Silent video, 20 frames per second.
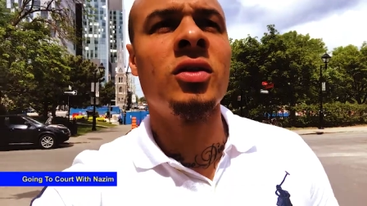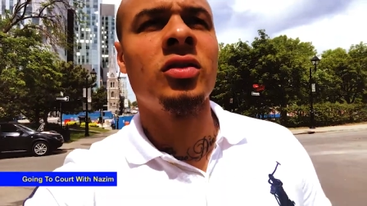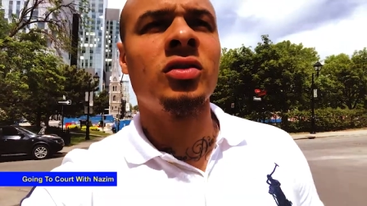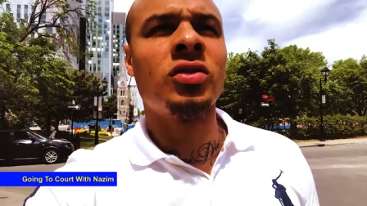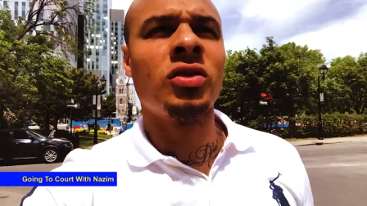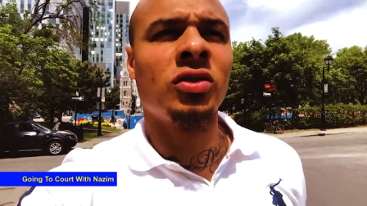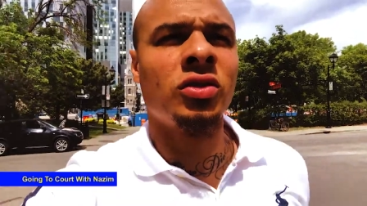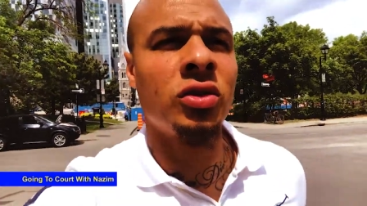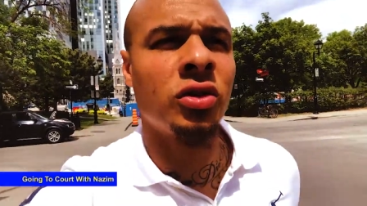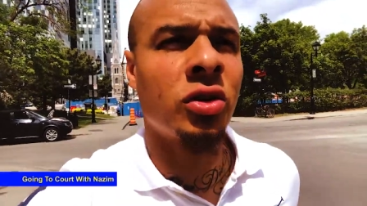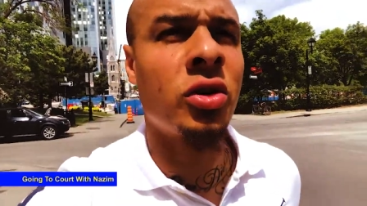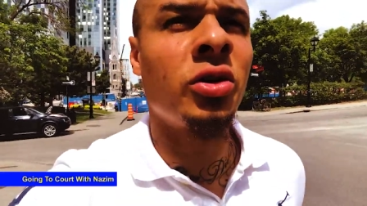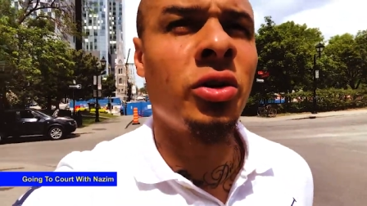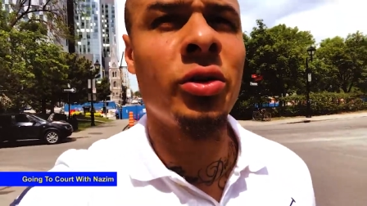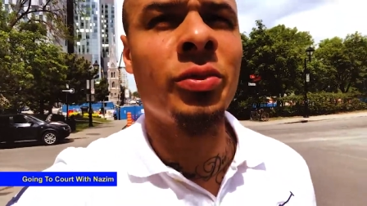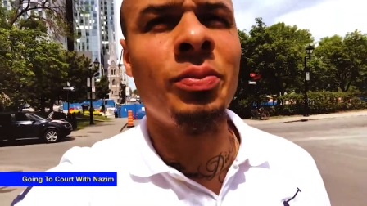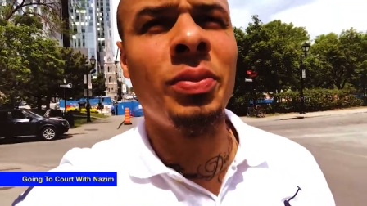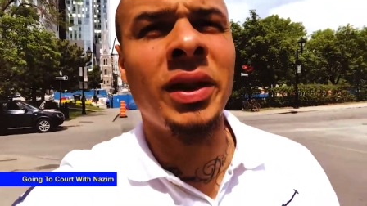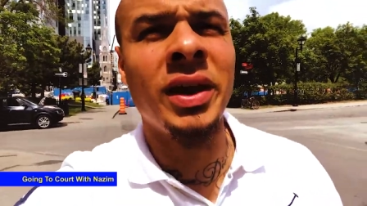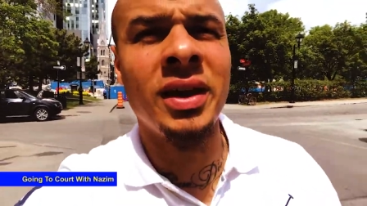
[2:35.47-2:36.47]
So the
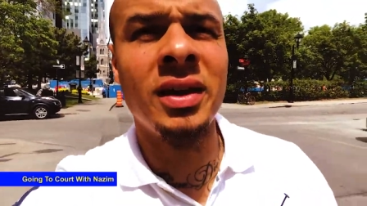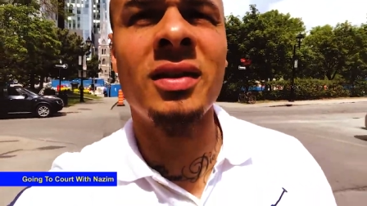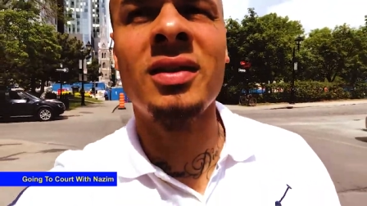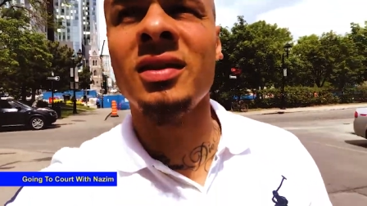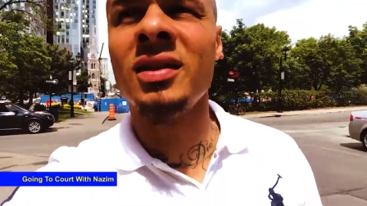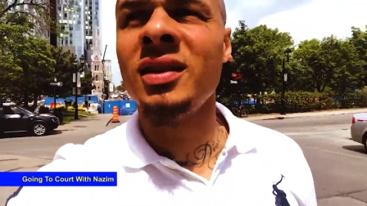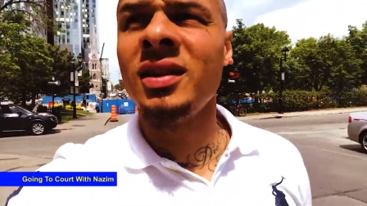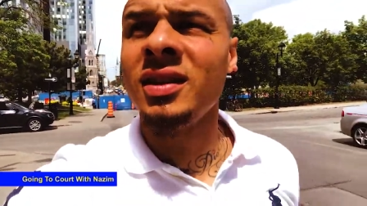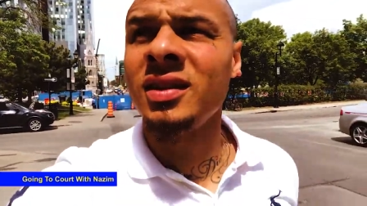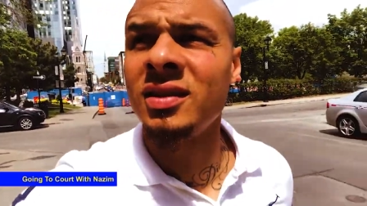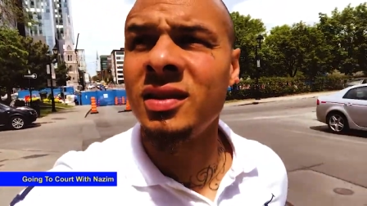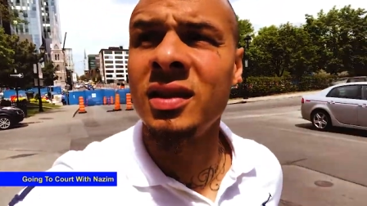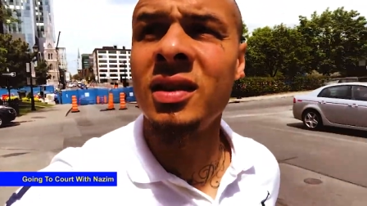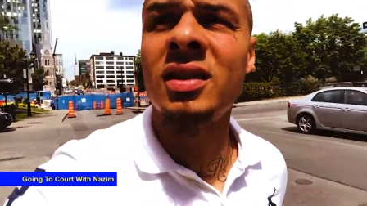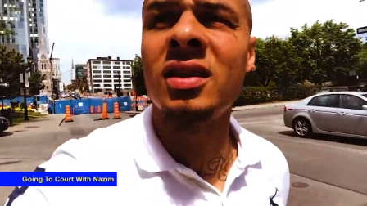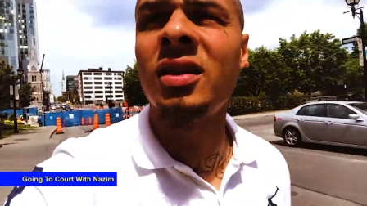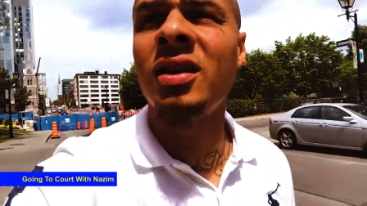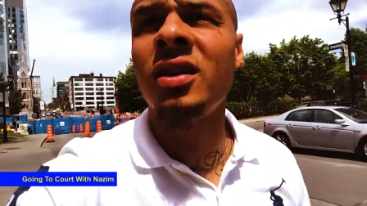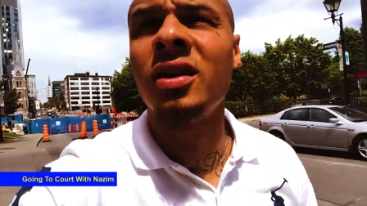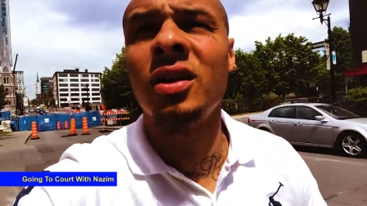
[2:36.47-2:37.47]
court place is
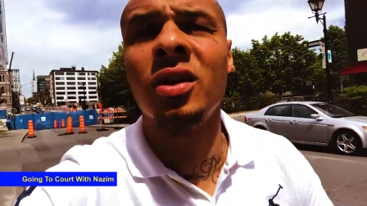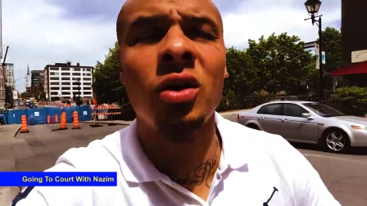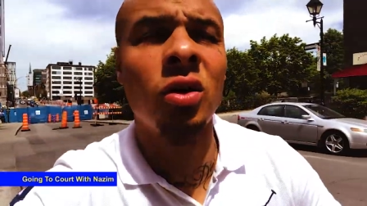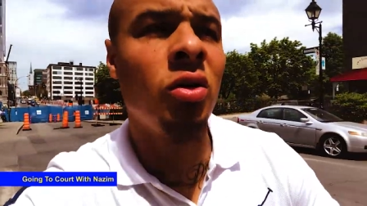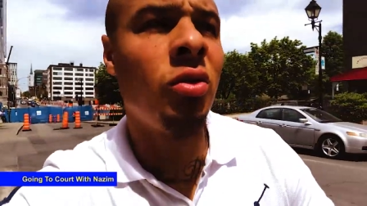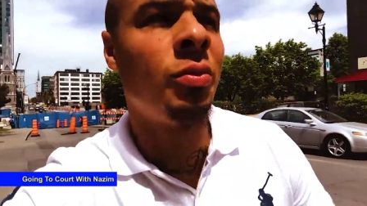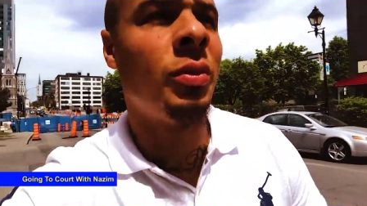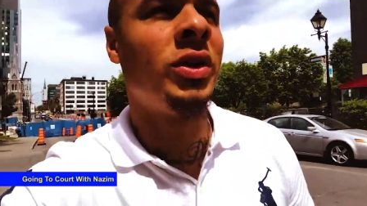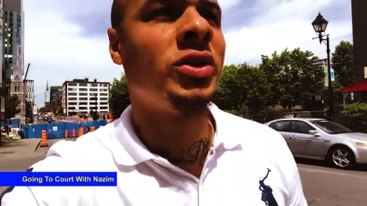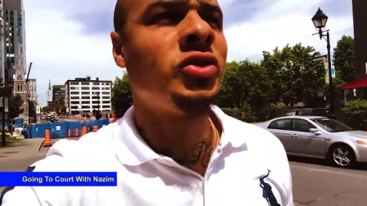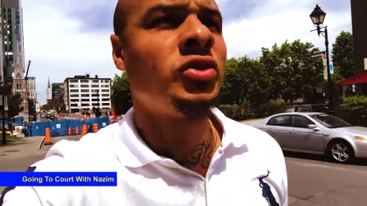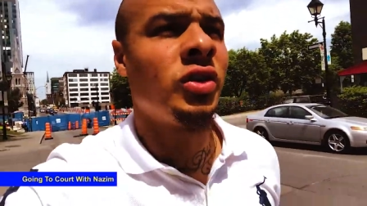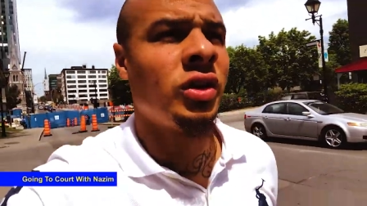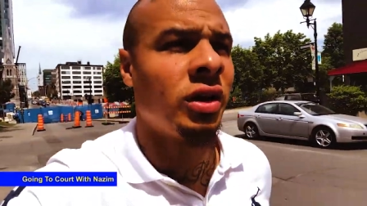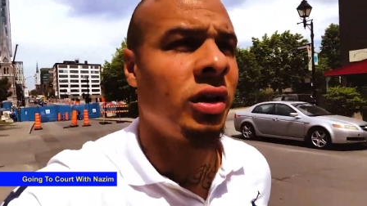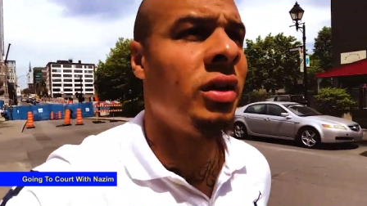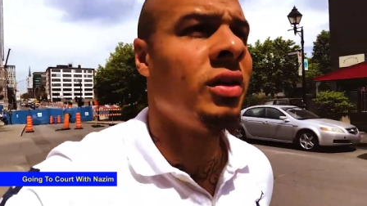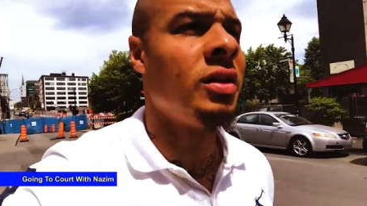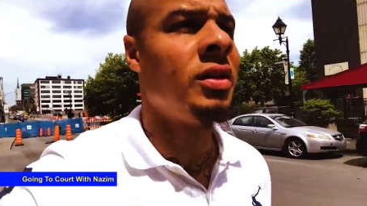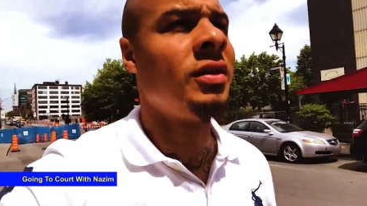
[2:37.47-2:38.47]
in the old
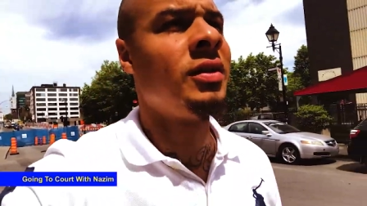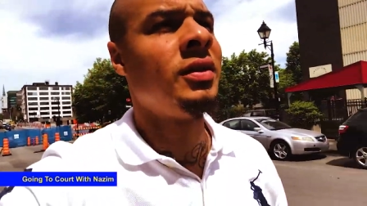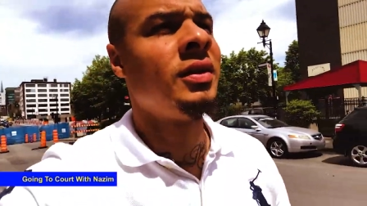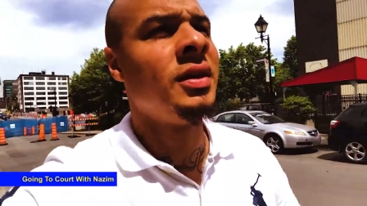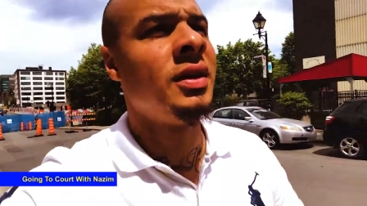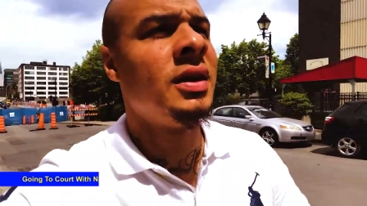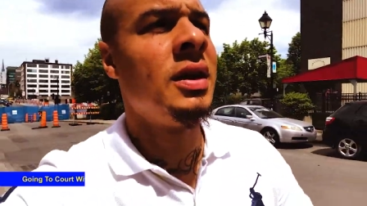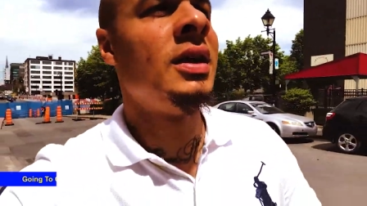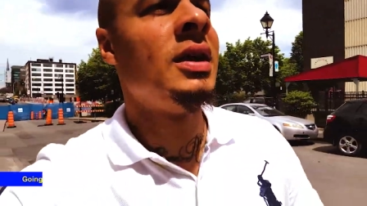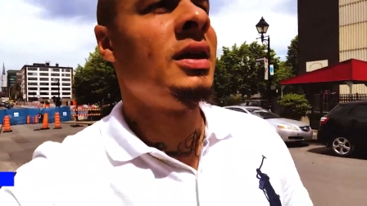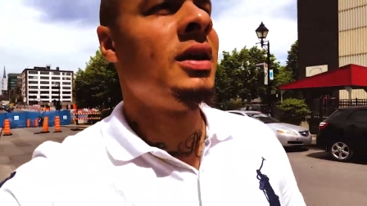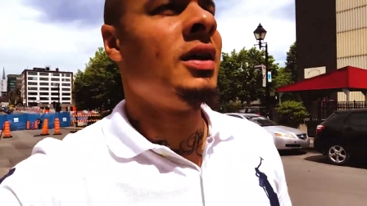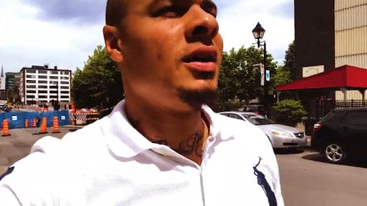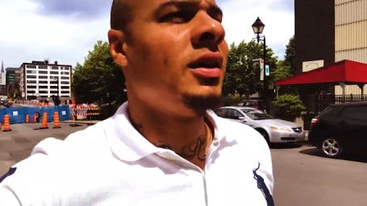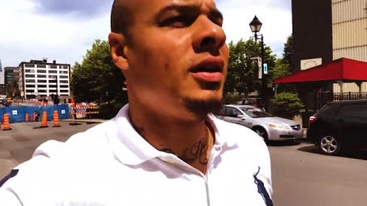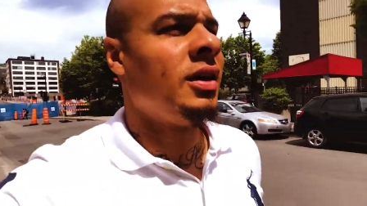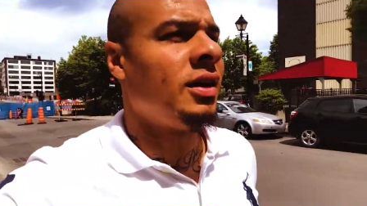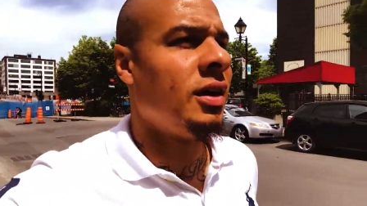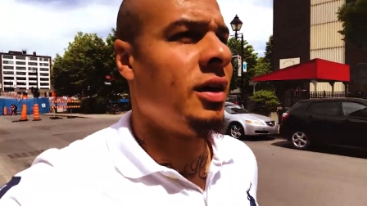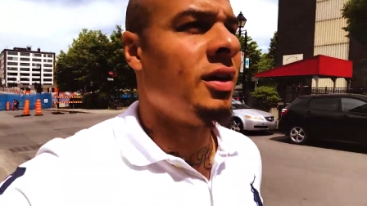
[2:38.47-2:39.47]
Montreal,
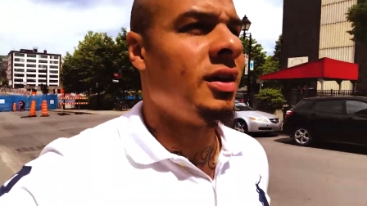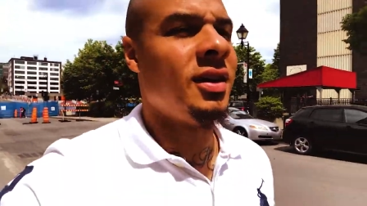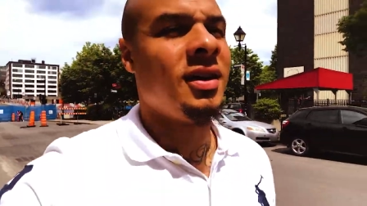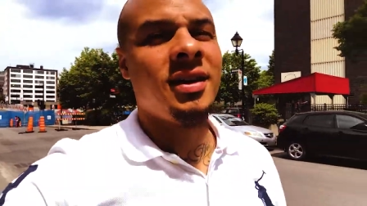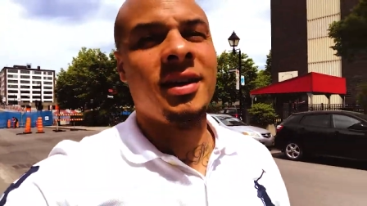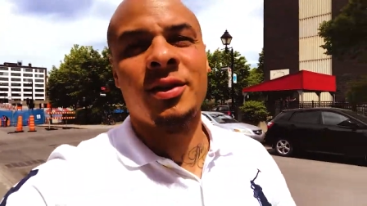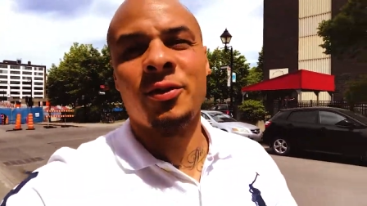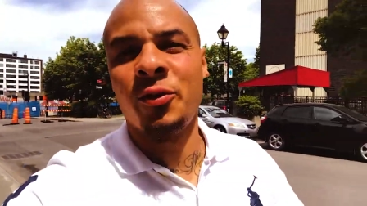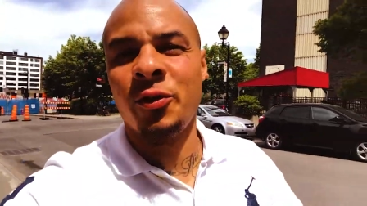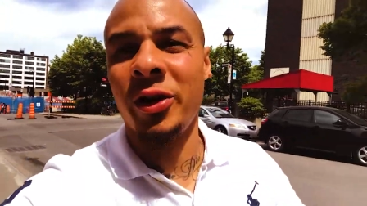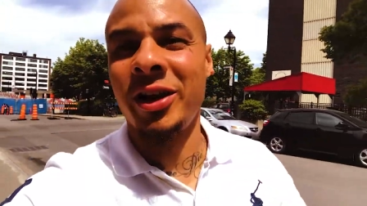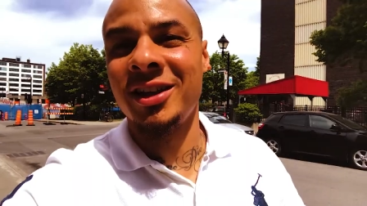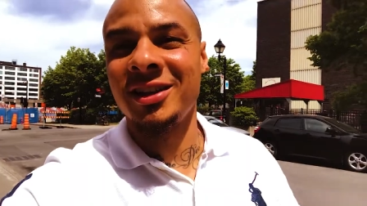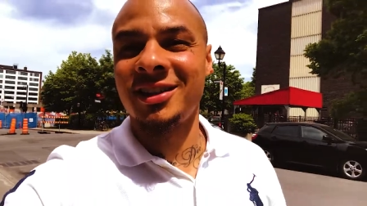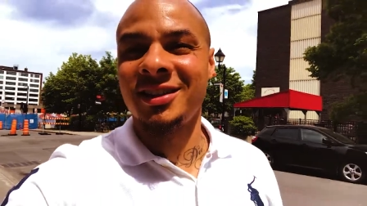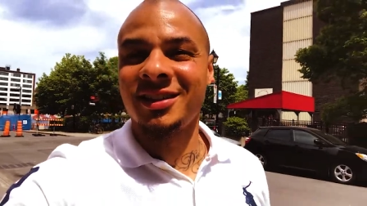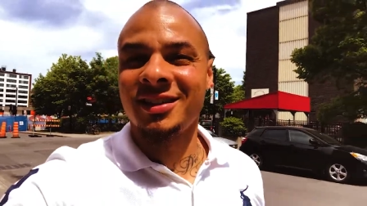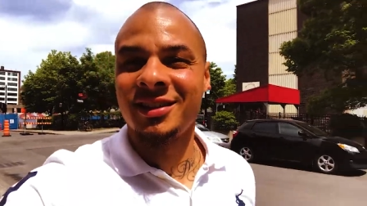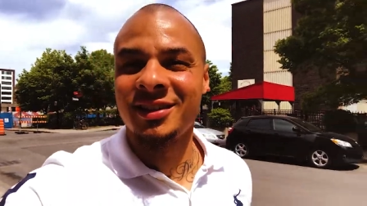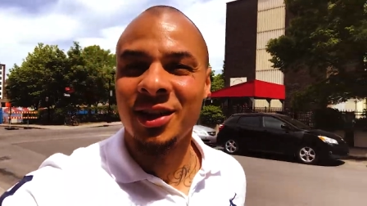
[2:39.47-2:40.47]
uh, in
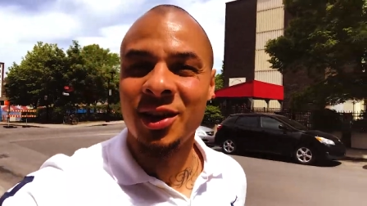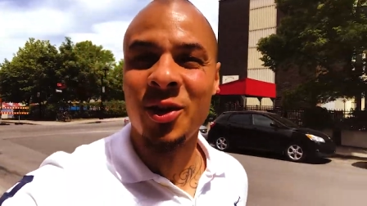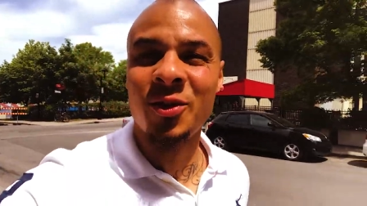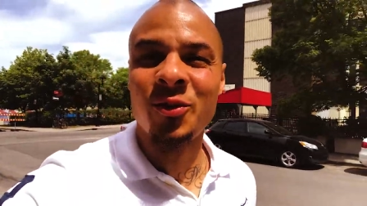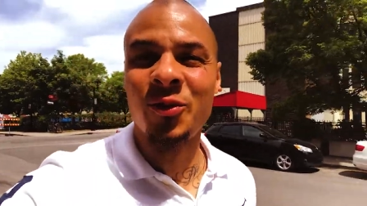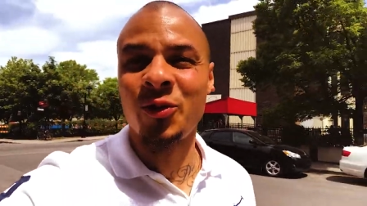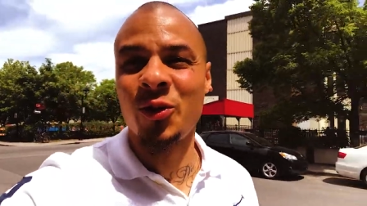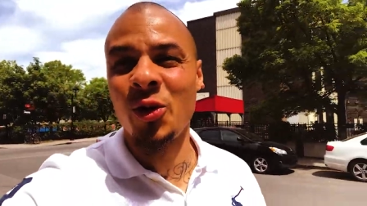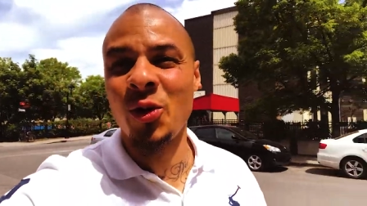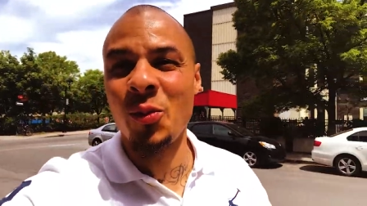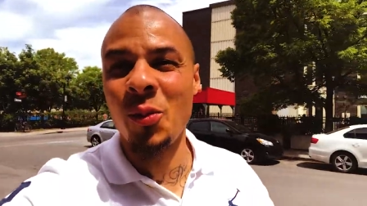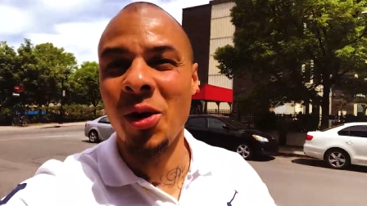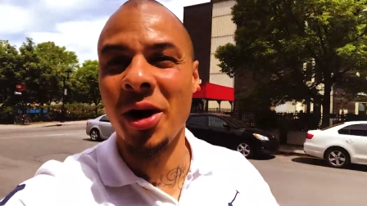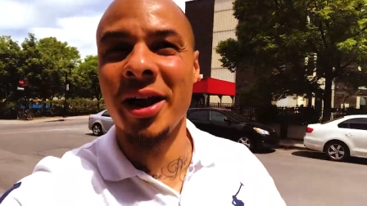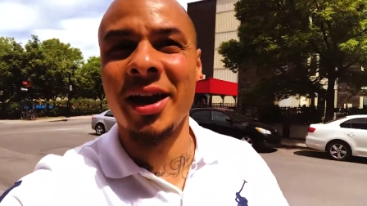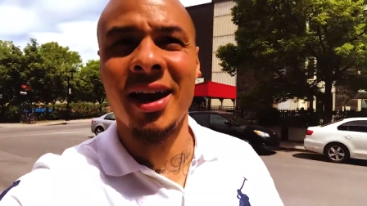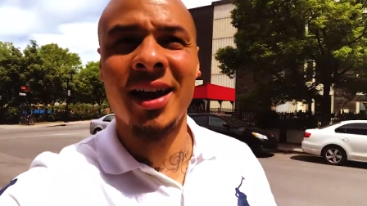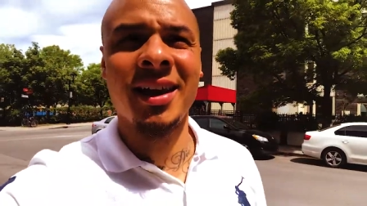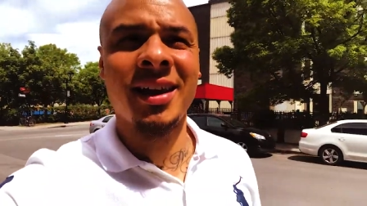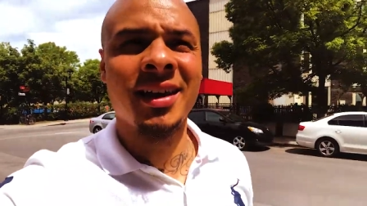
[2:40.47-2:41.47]
French is Vieux
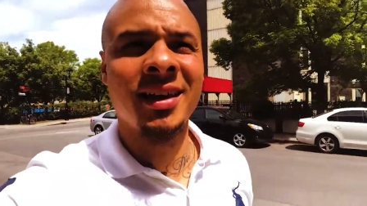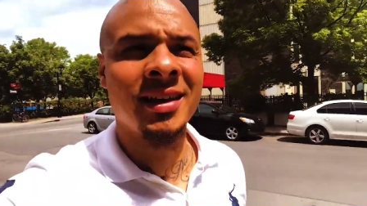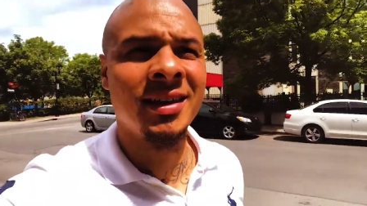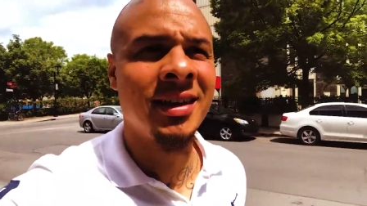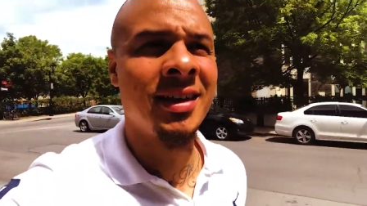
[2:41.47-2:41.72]
Montréal,